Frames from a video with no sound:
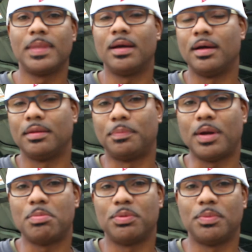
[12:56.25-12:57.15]
The
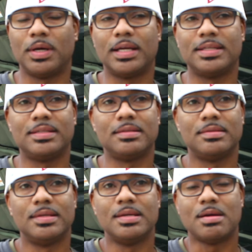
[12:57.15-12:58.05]
problem was
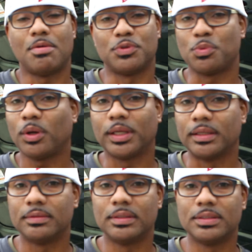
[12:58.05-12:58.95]
I was working,
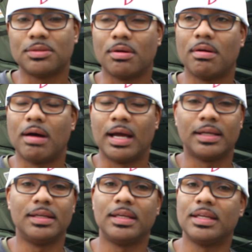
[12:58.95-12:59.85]
so I
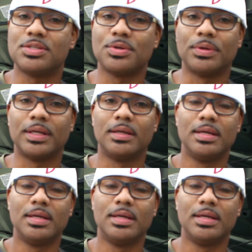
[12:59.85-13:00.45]
couldn't get to it.